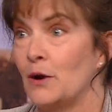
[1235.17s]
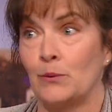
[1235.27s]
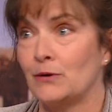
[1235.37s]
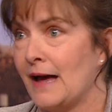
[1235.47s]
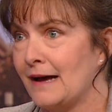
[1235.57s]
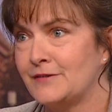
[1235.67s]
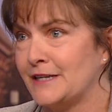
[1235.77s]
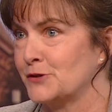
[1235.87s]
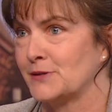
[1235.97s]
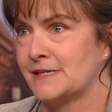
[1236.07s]
We don't have
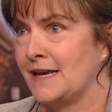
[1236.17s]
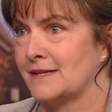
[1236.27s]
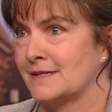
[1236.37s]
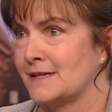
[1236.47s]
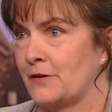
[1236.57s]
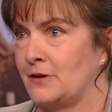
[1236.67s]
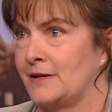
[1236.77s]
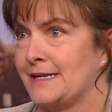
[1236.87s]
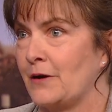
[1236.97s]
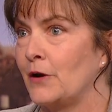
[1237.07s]
dangerous snakes in Southern
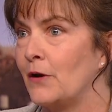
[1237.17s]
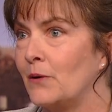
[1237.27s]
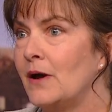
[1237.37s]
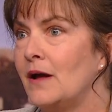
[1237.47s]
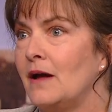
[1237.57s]
Ontario.